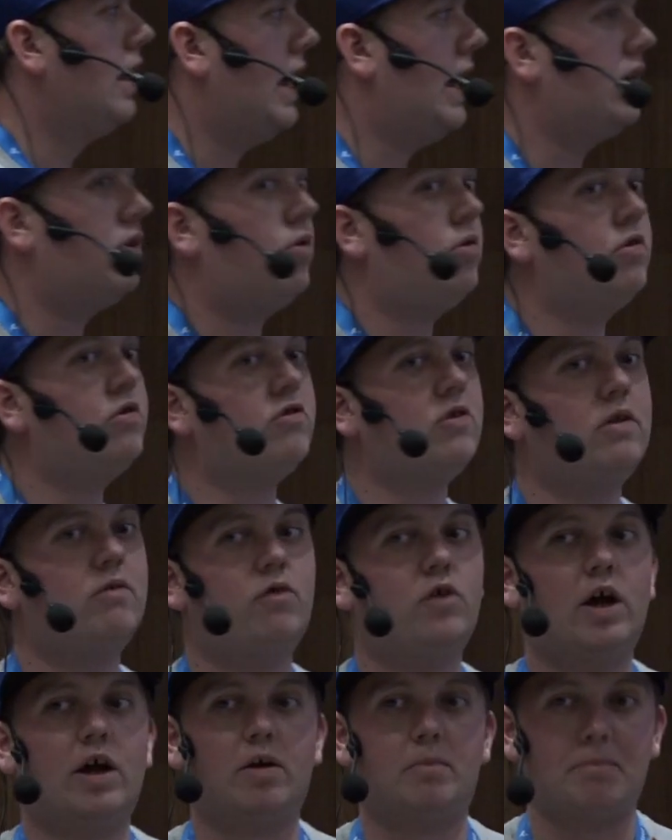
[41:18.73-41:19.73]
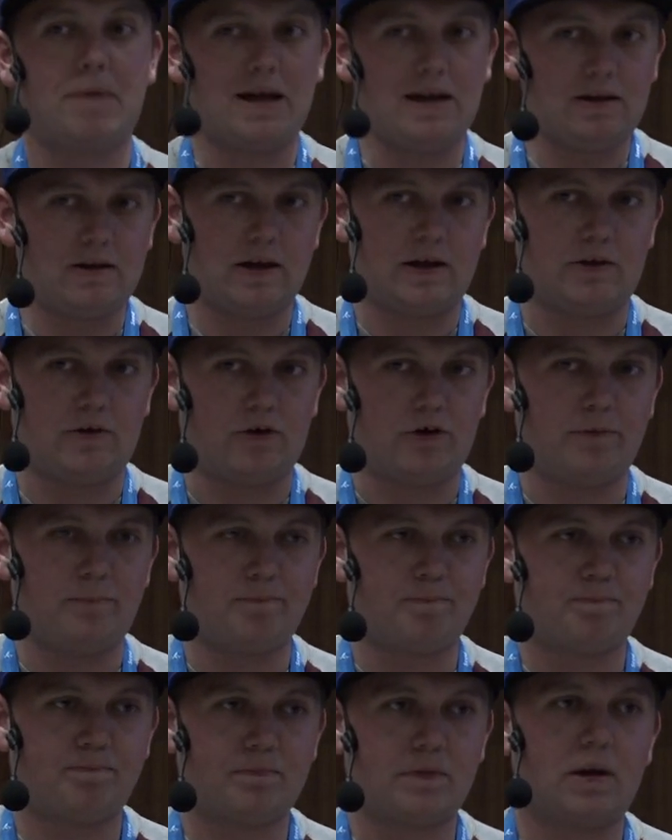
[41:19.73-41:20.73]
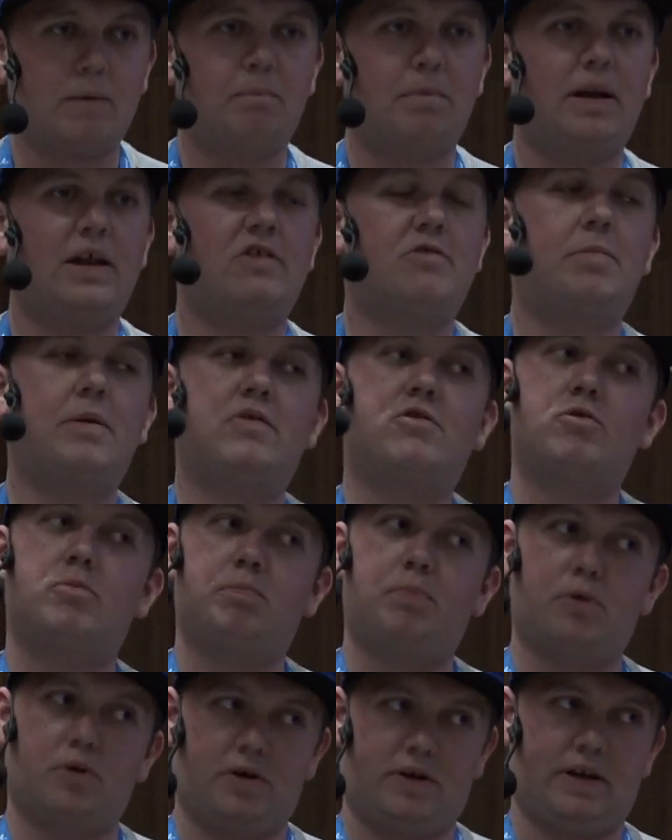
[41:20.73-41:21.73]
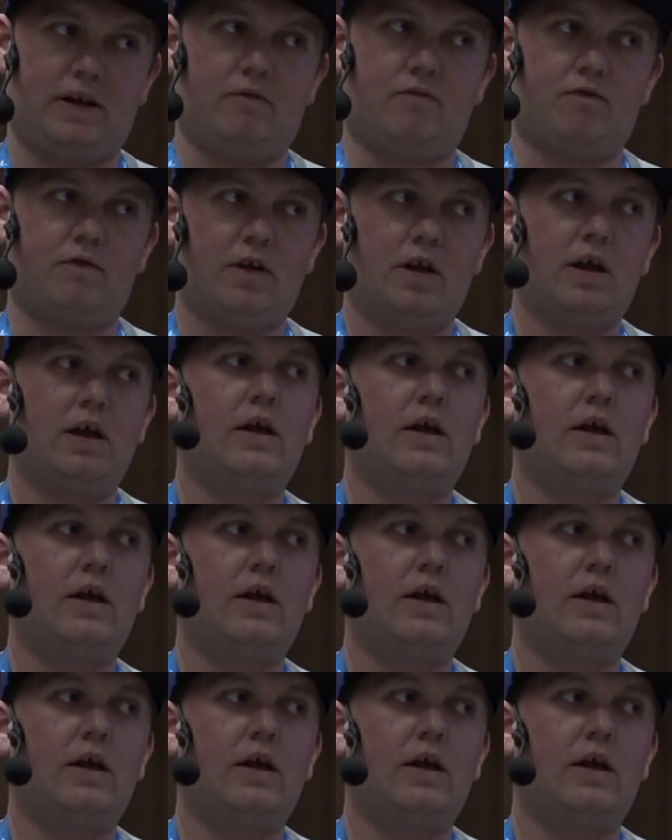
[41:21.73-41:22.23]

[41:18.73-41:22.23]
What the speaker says: And also, if you are a maintainer, please be supportive.